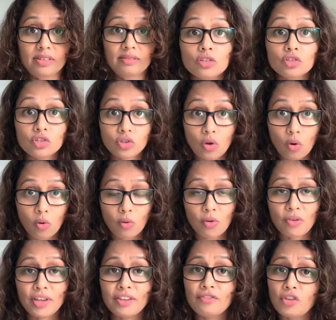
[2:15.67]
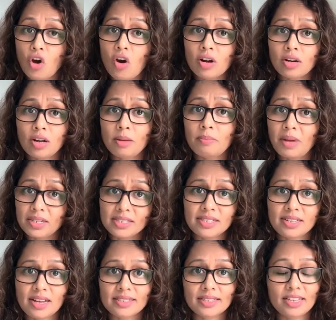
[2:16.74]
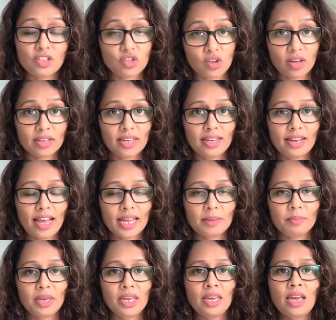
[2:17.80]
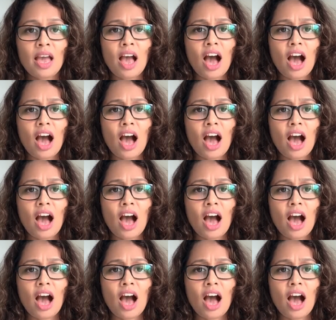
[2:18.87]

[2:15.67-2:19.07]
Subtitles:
So if you're a multitasking junkie like me,